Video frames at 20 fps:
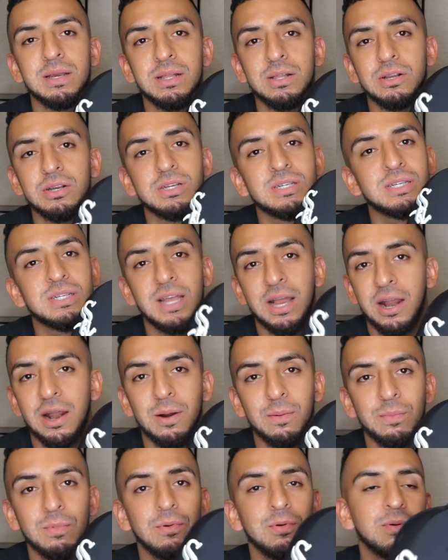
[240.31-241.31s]
It looks
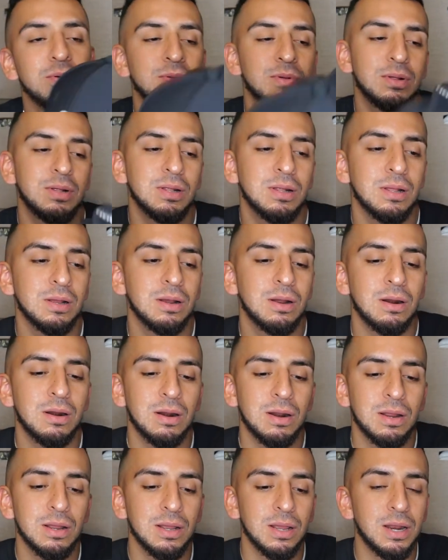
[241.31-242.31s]
terrible.
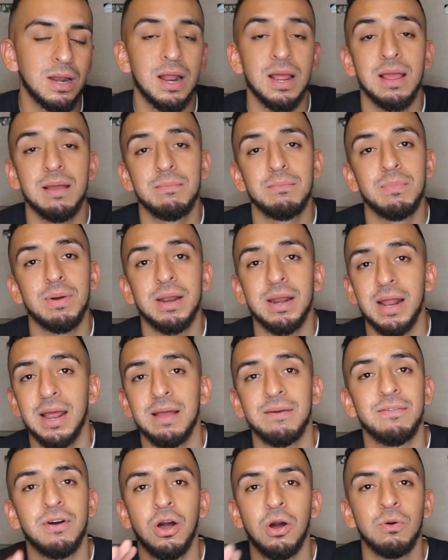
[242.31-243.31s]
Alright. And I
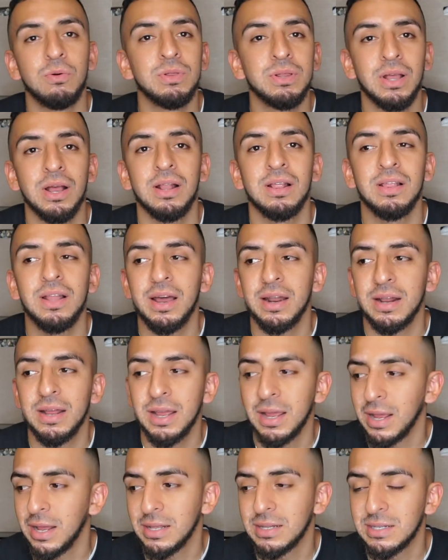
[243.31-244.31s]
have owned a lot of
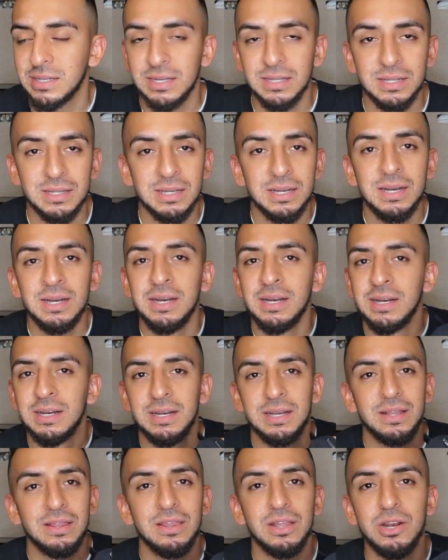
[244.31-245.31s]
hats, and
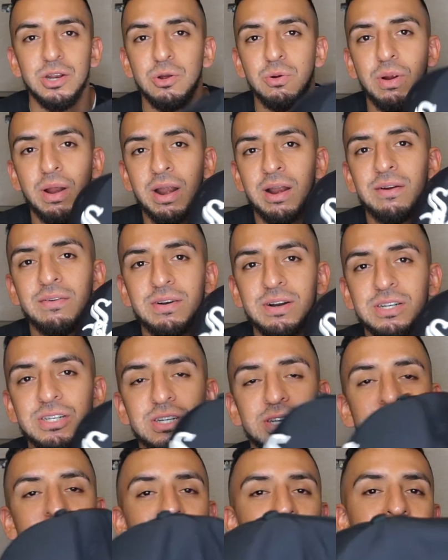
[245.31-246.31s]
the New Era
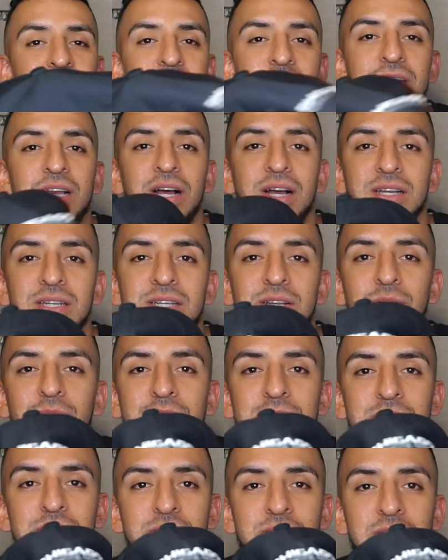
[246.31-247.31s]
version of this sucks. So
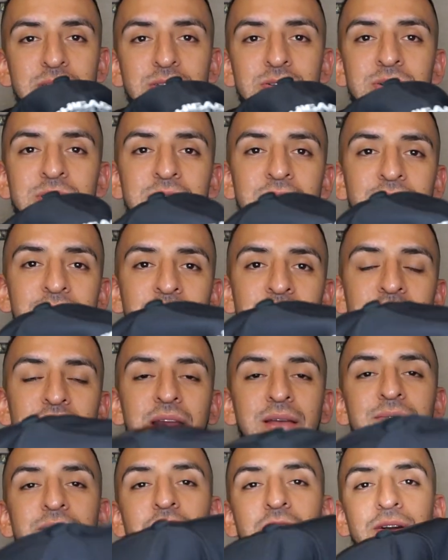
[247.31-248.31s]
as soon as I find
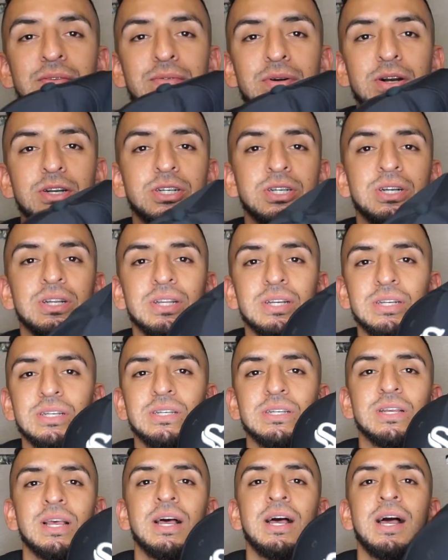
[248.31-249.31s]
a better version of
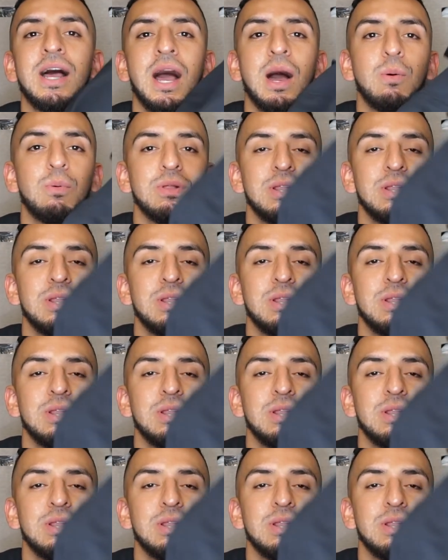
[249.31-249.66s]
this, I